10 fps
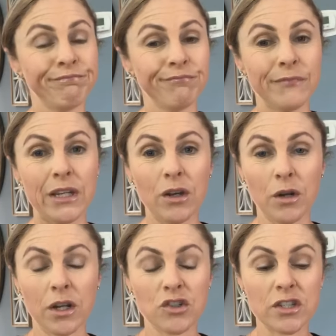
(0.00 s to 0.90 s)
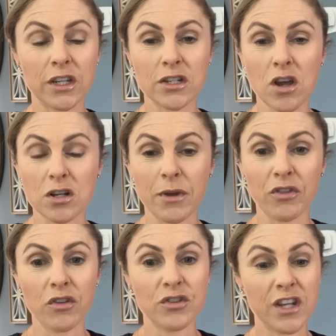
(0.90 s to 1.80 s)
You know, and I just, like I talked about
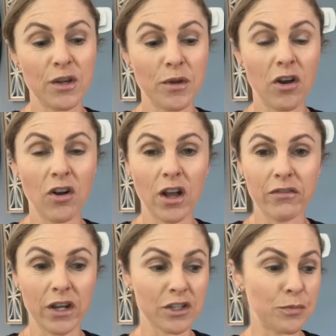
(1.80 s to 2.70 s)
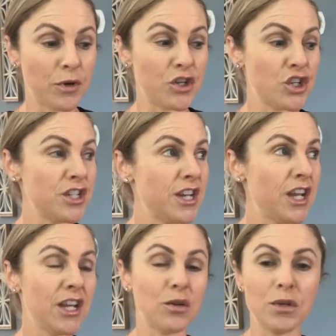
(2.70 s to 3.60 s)
the other day, we all have an expiration
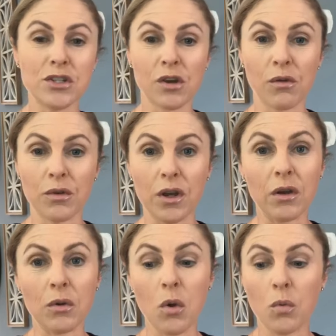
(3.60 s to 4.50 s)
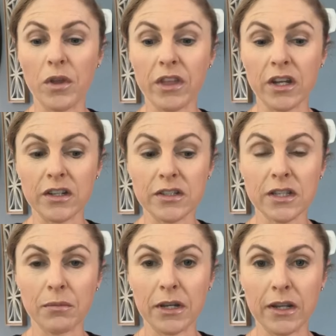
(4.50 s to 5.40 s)
date and we don't know when that is.
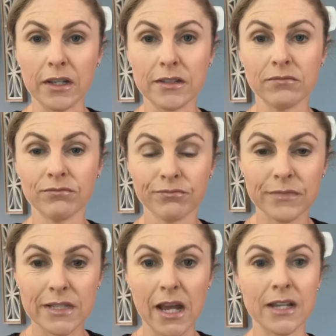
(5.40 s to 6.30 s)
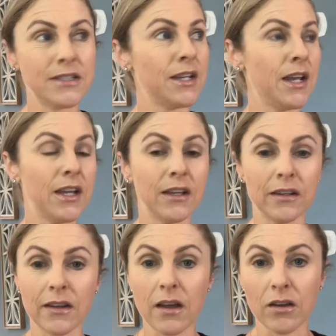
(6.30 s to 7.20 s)
I mean, I could die today in
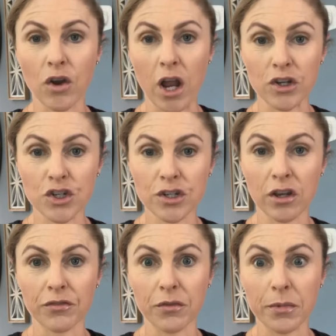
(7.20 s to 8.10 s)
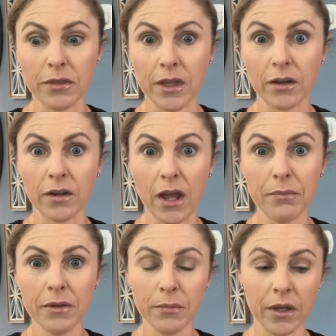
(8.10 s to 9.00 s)
a crash. God forbid that it
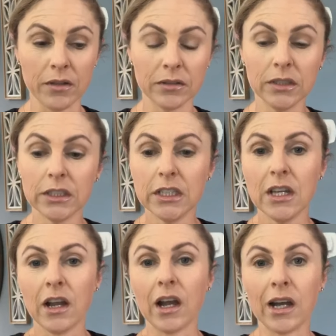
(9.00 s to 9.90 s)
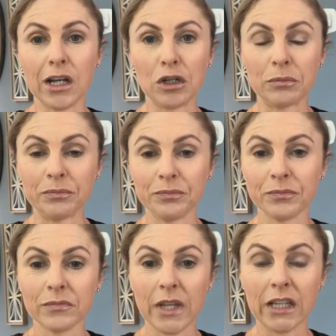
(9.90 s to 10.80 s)
happened, but
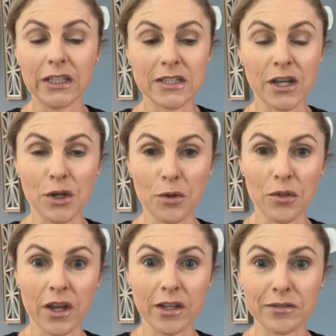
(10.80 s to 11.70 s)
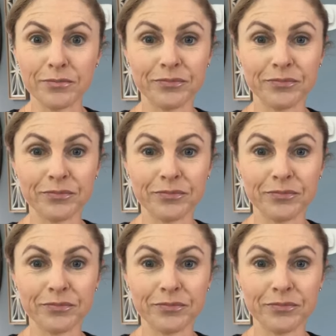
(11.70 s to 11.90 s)
at least I know that